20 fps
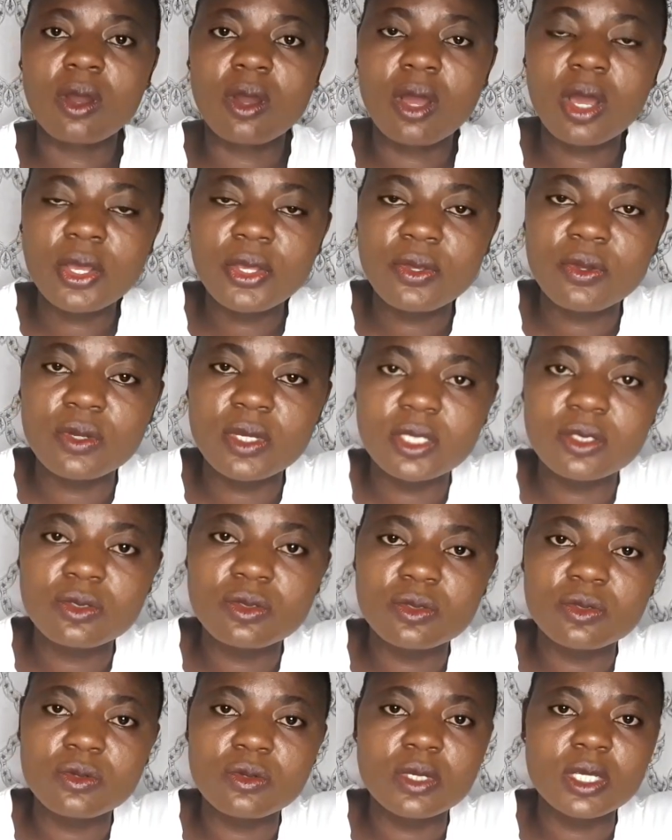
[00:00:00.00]
All you need to
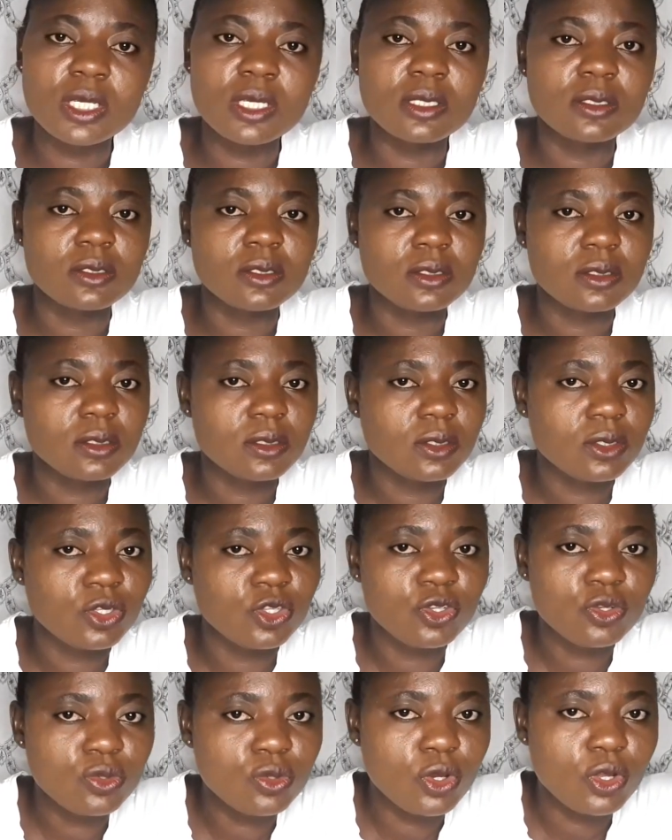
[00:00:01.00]
do is,
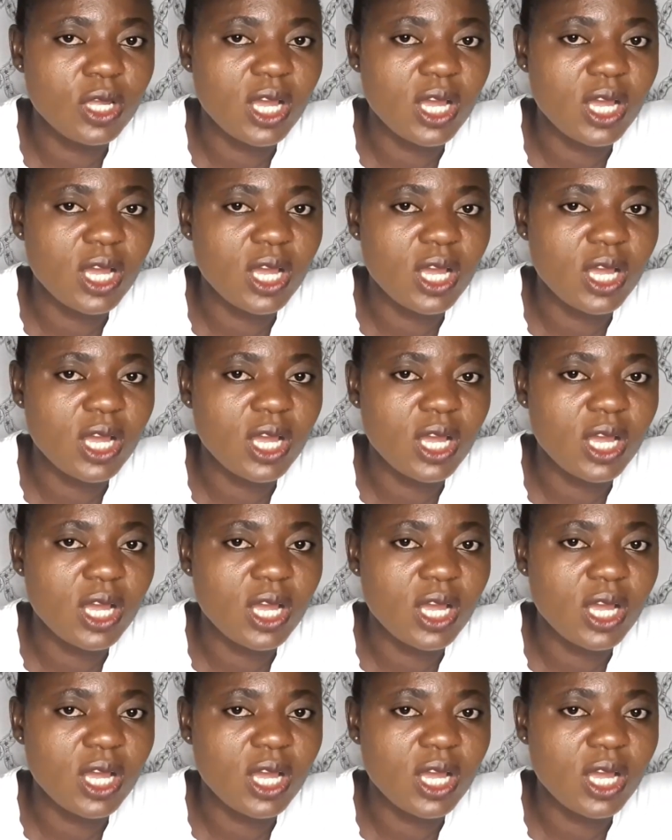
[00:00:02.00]
you